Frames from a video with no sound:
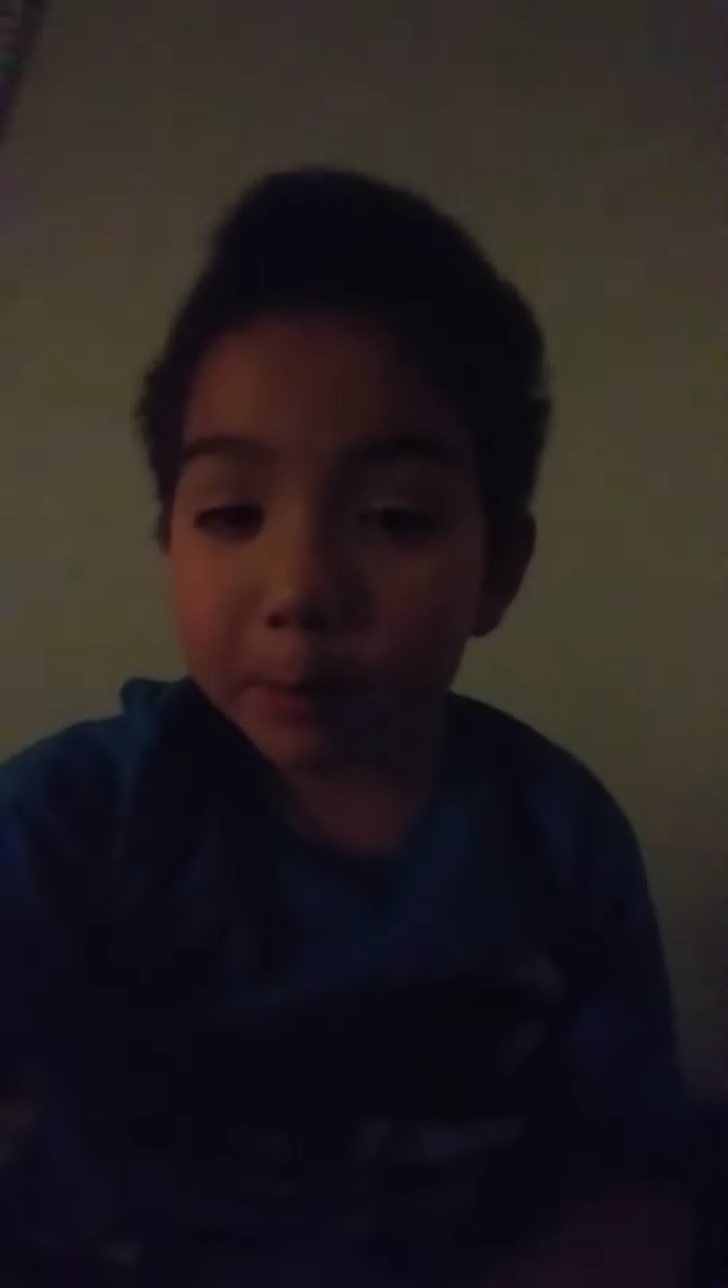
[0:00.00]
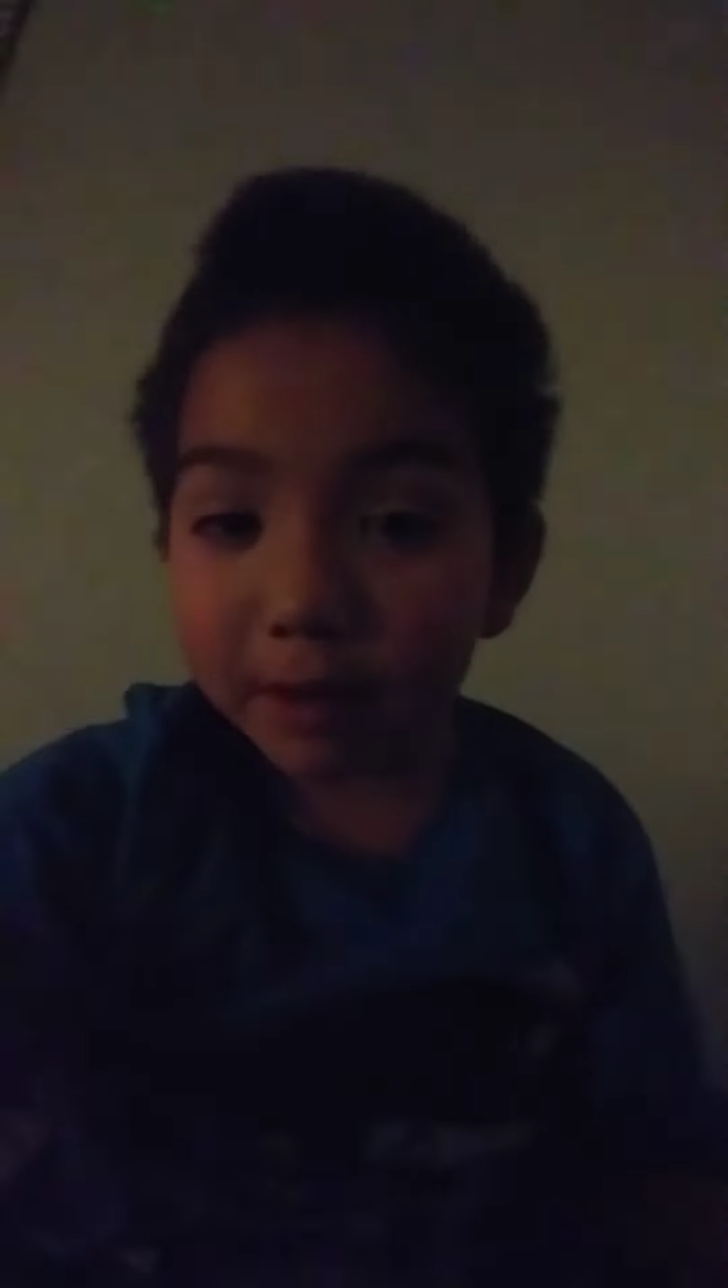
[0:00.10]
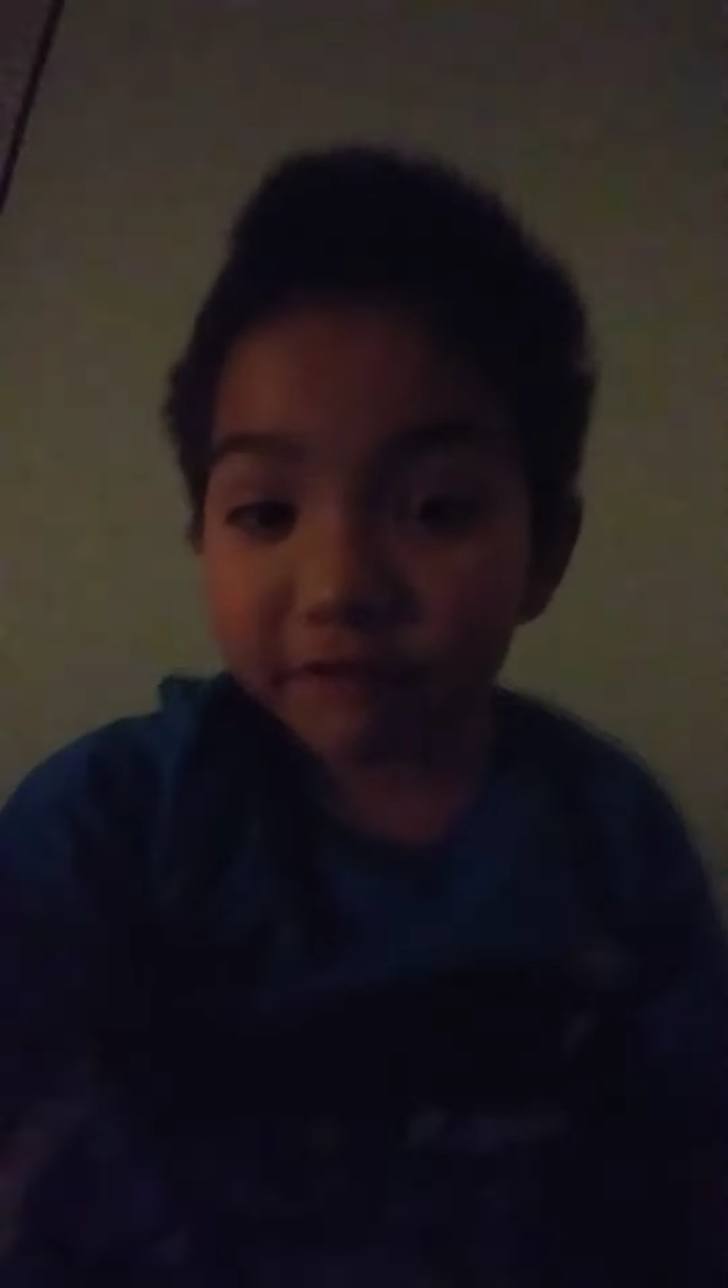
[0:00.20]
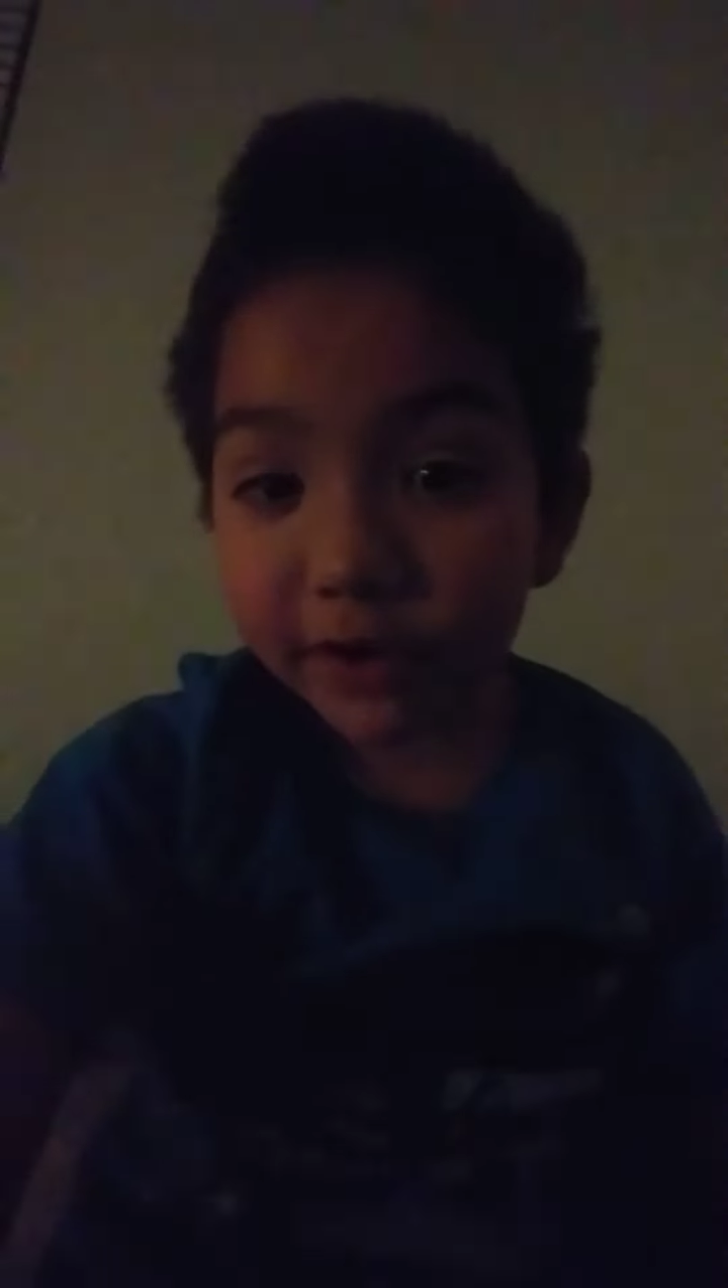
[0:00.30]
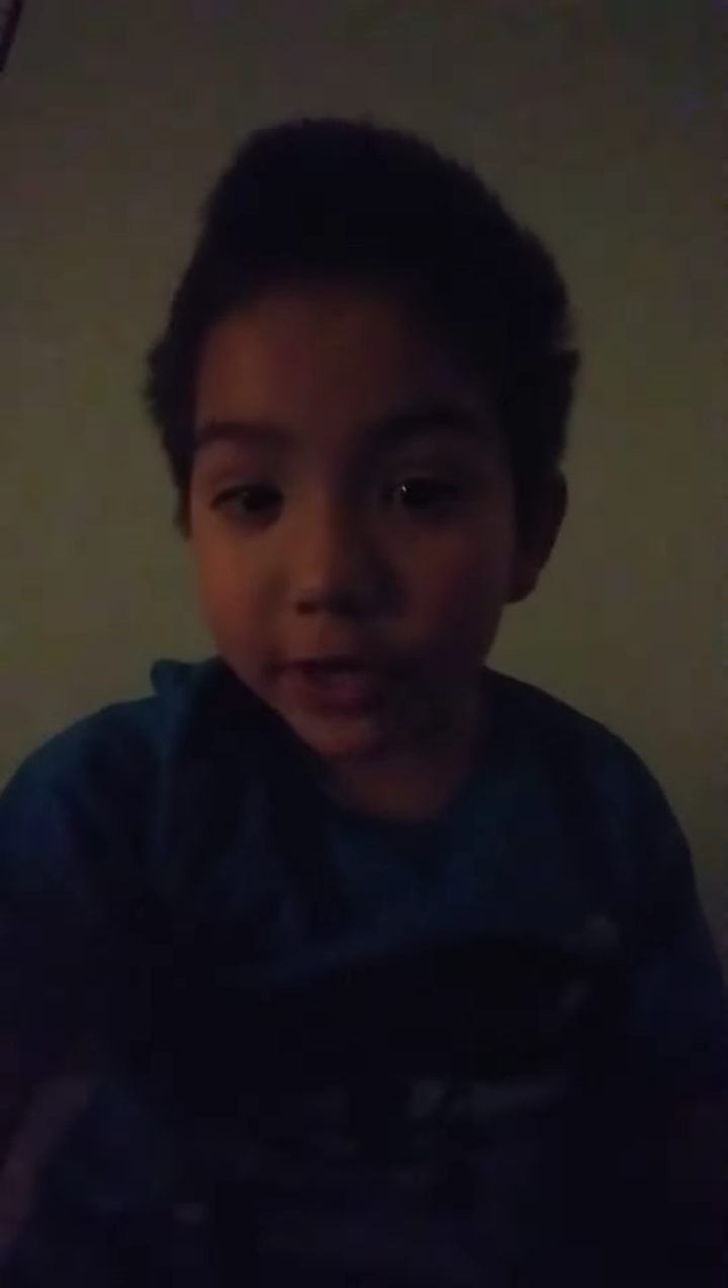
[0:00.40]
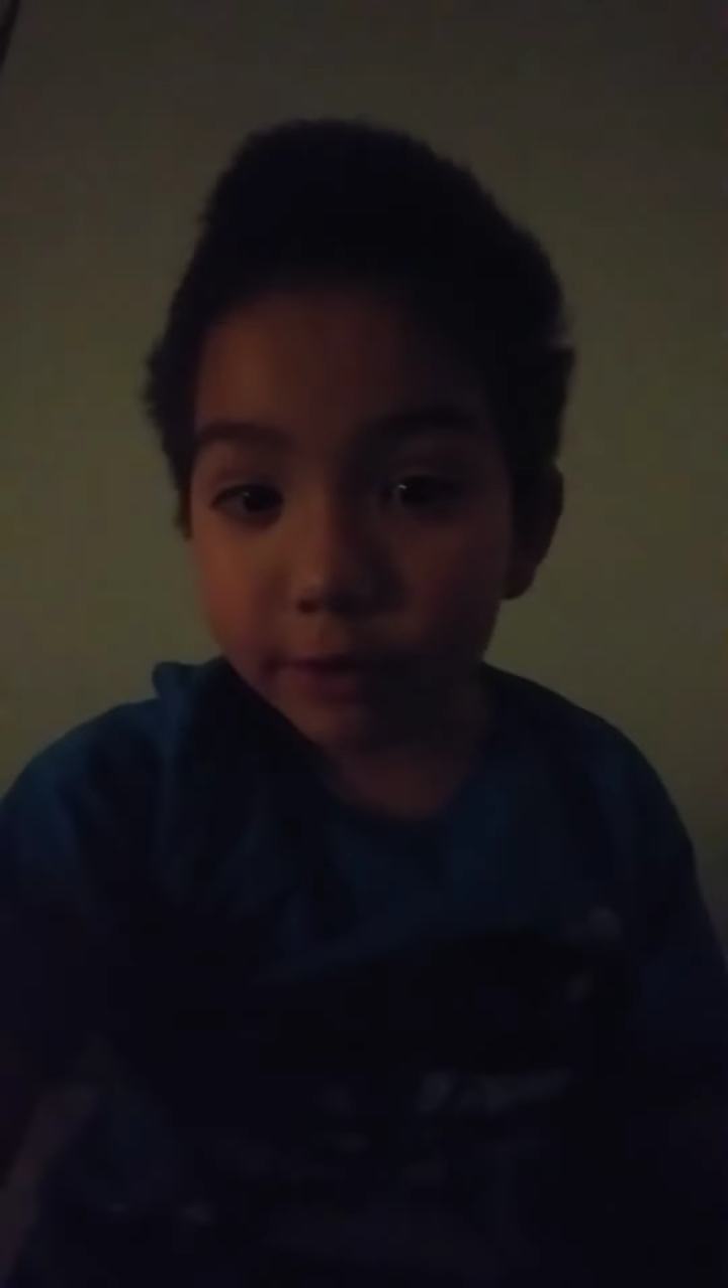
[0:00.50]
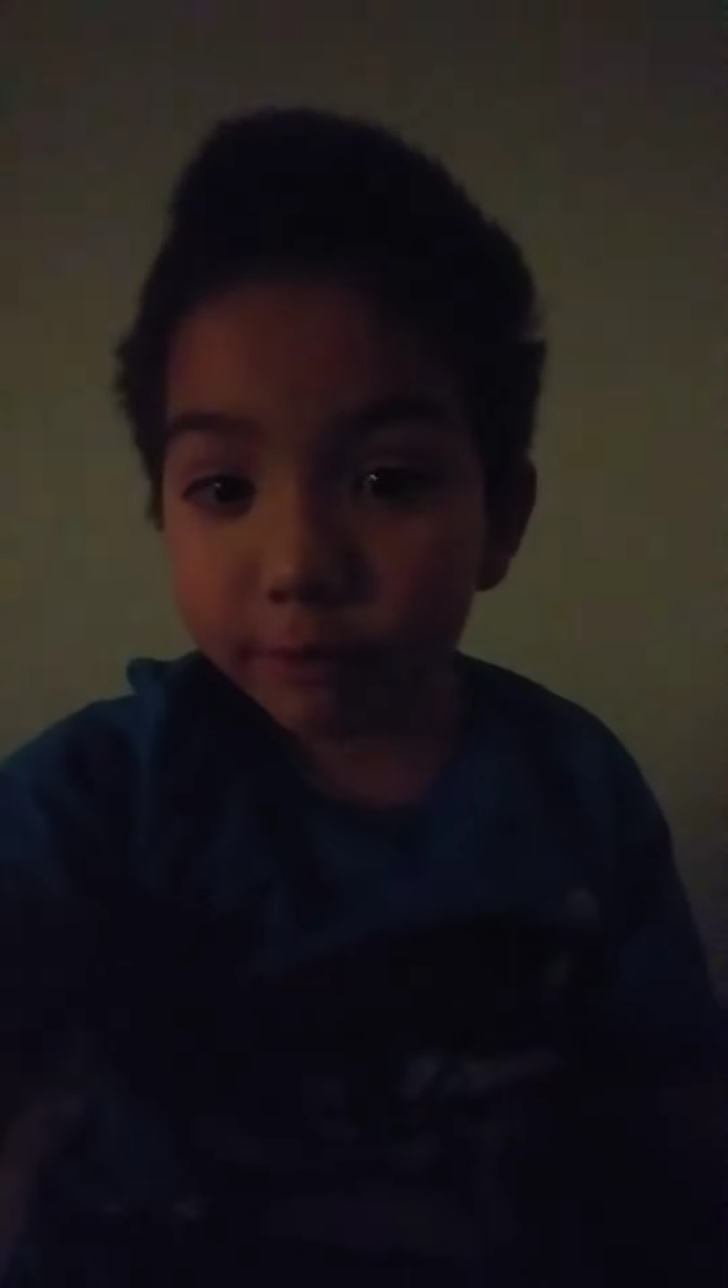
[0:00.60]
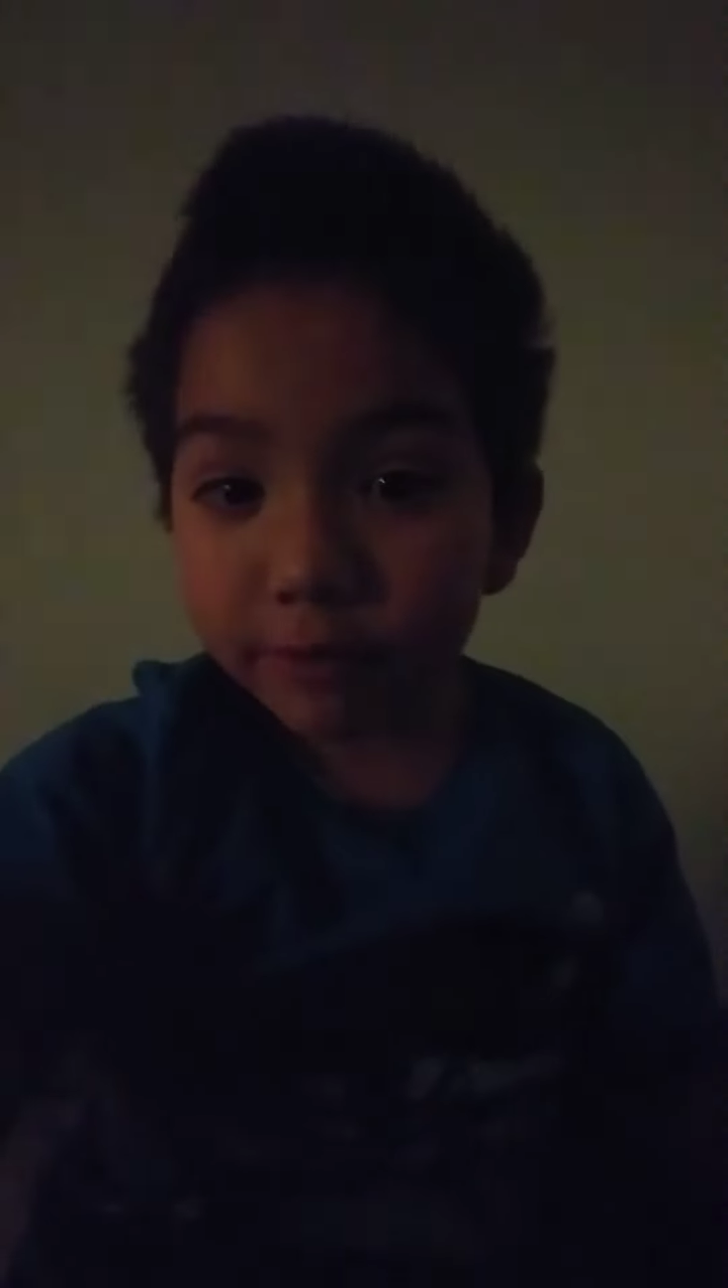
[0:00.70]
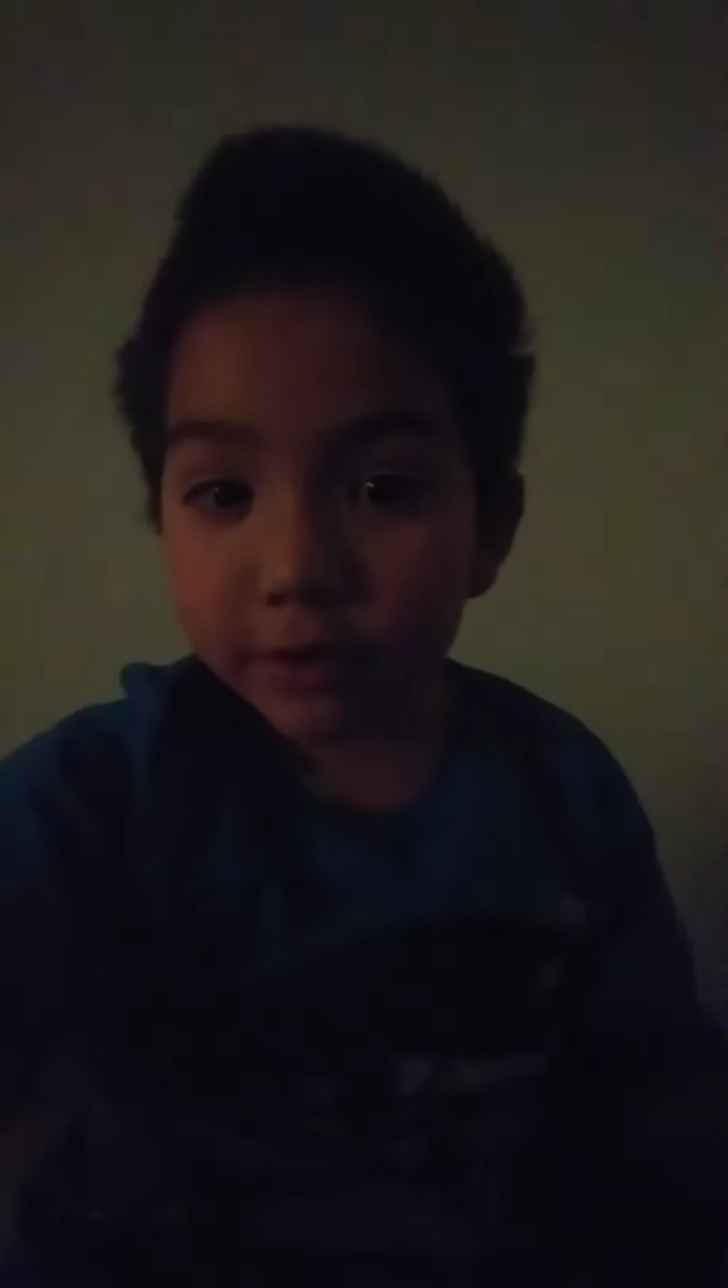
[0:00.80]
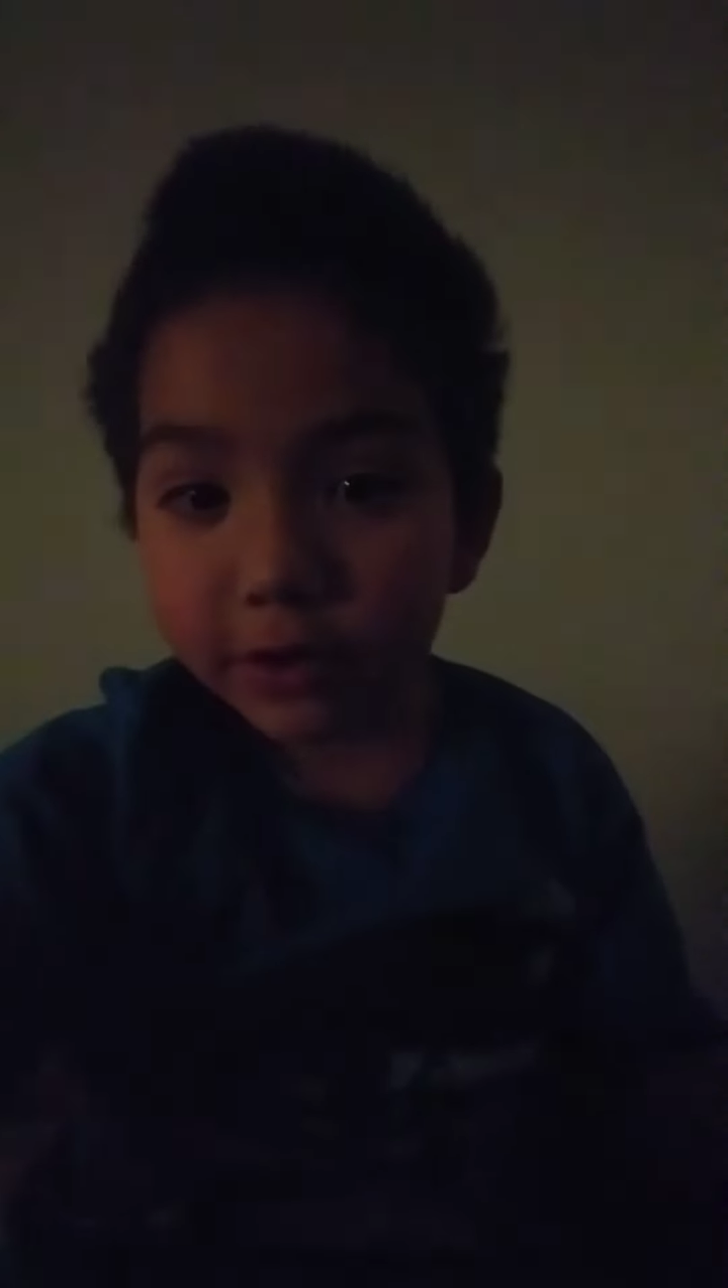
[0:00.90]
my videos